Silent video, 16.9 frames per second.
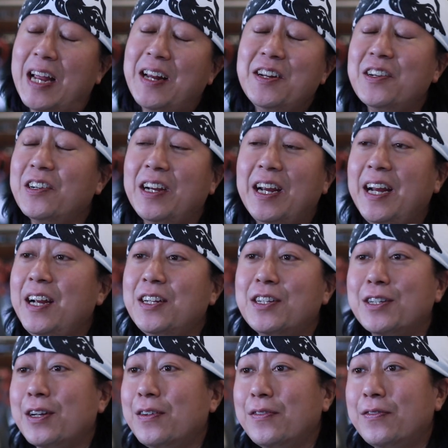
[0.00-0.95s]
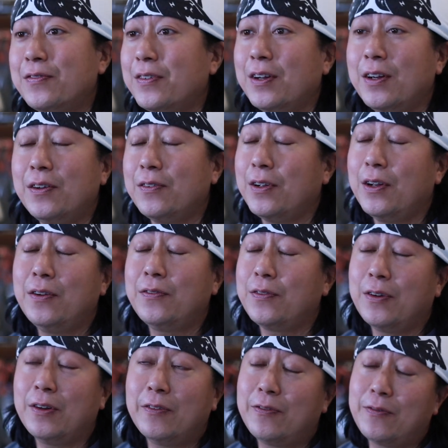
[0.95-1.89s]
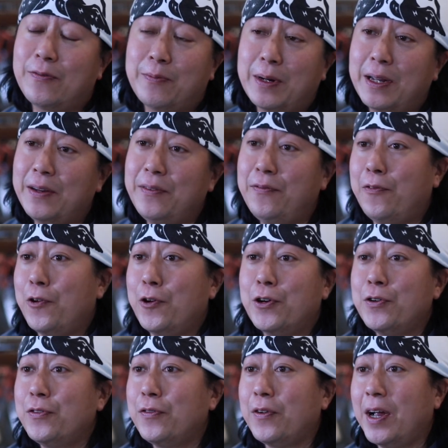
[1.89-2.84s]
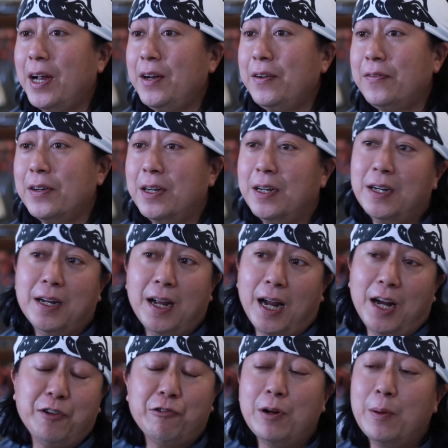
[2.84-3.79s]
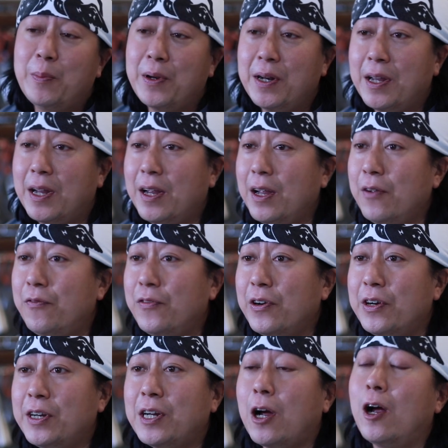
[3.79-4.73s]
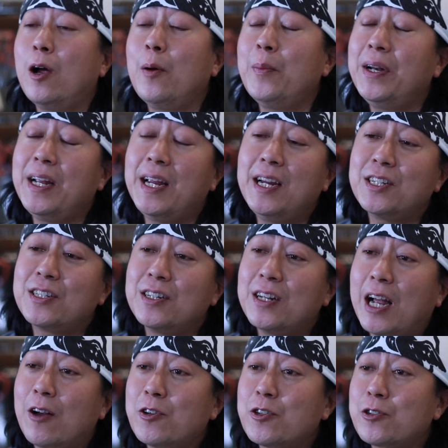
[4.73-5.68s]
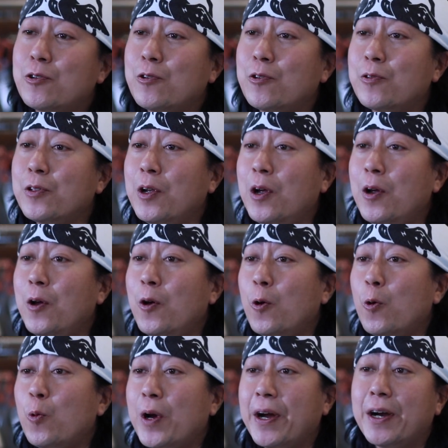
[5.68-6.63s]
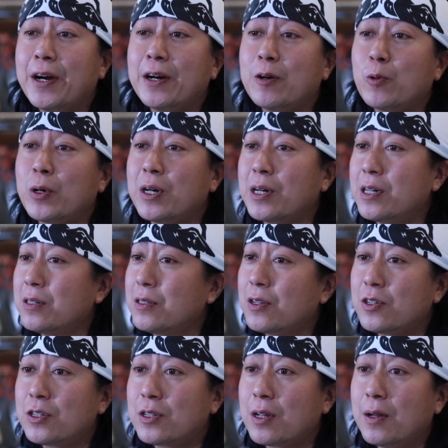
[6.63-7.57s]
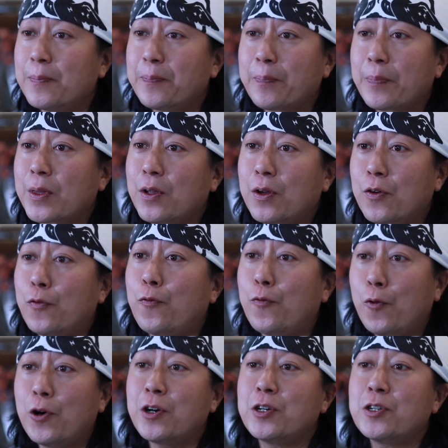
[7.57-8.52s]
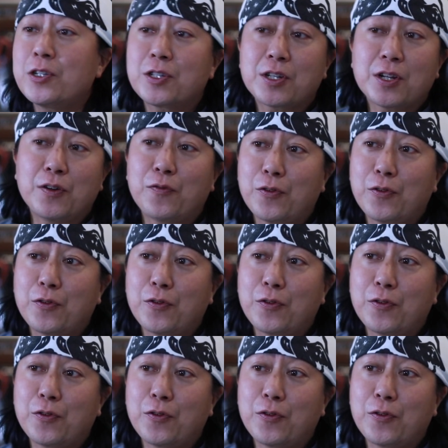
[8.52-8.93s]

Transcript: tender age of, of, of, of probably four or five. I grew up in a, a, very common Asian household where we were just forced,